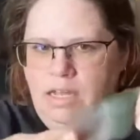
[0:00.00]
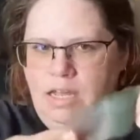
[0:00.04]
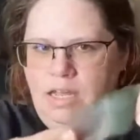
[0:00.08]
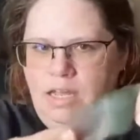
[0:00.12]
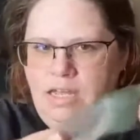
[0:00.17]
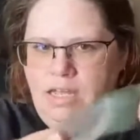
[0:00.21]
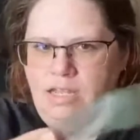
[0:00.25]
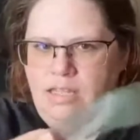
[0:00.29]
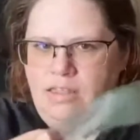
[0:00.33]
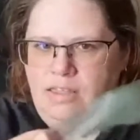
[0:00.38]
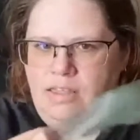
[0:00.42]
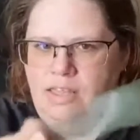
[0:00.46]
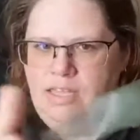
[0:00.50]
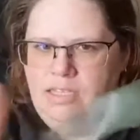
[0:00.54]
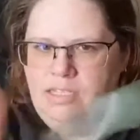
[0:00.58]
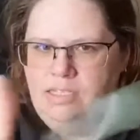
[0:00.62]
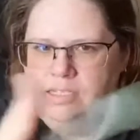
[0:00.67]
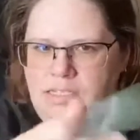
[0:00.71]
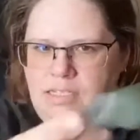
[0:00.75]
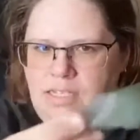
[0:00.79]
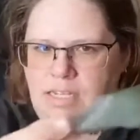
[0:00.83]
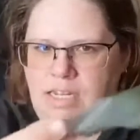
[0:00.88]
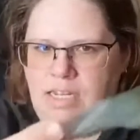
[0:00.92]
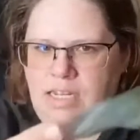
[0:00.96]

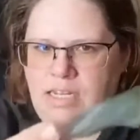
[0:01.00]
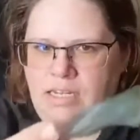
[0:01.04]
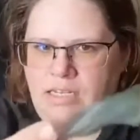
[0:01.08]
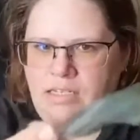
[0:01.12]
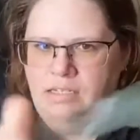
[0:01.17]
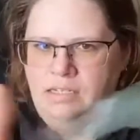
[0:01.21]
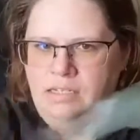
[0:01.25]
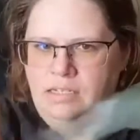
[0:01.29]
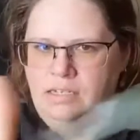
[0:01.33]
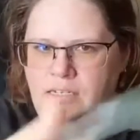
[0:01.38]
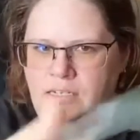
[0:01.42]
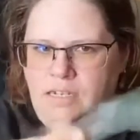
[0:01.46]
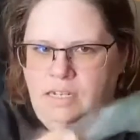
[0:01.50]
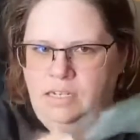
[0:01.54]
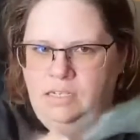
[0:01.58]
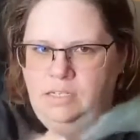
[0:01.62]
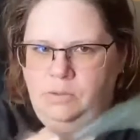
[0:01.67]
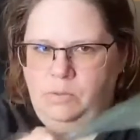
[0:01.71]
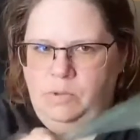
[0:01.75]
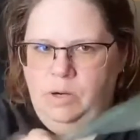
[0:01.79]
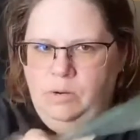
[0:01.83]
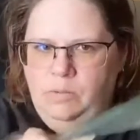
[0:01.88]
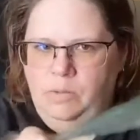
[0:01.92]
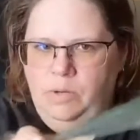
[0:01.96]
This end is
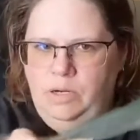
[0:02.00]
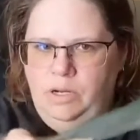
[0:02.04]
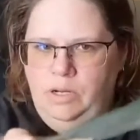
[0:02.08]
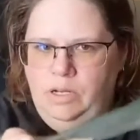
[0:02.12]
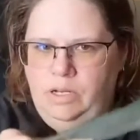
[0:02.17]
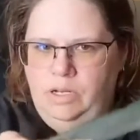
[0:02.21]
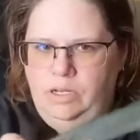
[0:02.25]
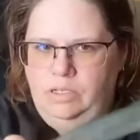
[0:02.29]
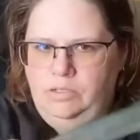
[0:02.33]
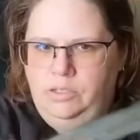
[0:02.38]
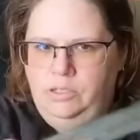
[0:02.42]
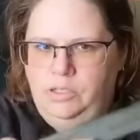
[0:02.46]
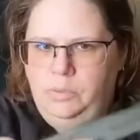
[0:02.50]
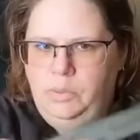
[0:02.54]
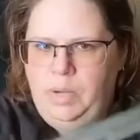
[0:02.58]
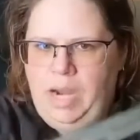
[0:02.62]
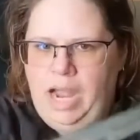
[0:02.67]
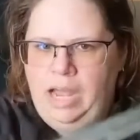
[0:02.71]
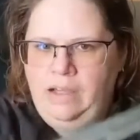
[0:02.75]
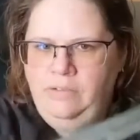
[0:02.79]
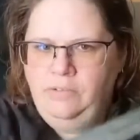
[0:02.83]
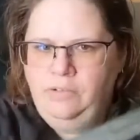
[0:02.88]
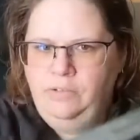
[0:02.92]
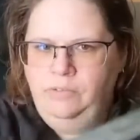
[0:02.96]
where we're going to
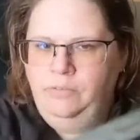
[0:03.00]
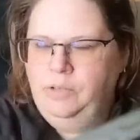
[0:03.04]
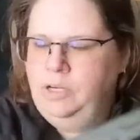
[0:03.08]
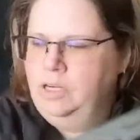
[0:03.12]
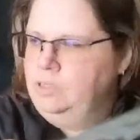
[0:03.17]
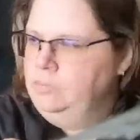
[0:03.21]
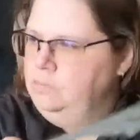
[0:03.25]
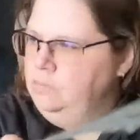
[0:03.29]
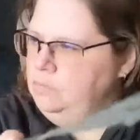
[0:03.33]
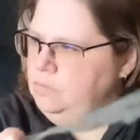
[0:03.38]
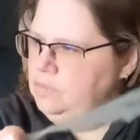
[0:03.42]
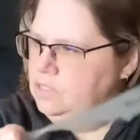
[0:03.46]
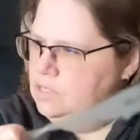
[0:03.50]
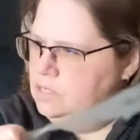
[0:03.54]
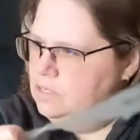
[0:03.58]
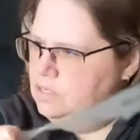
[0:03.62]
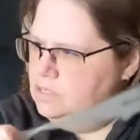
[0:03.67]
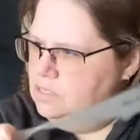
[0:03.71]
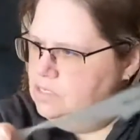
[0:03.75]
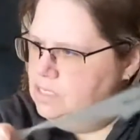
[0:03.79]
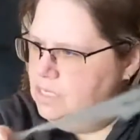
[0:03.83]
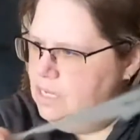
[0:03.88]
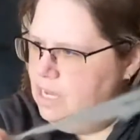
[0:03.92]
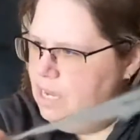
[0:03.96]
draft from. You can
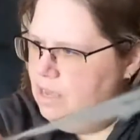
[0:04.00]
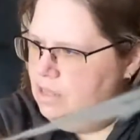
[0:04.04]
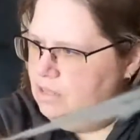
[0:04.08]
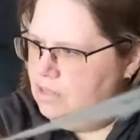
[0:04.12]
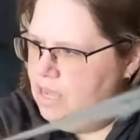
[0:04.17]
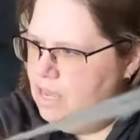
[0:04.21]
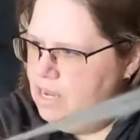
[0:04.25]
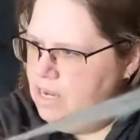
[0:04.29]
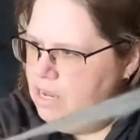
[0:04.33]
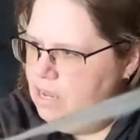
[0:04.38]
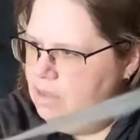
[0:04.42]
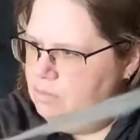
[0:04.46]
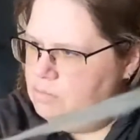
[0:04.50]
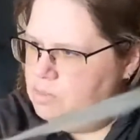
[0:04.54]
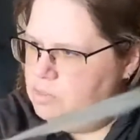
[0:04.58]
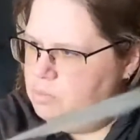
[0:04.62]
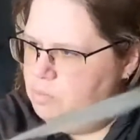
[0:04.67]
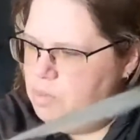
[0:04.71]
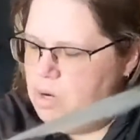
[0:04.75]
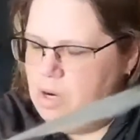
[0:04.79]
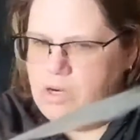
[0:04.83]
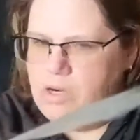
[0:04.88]
see how that comes apart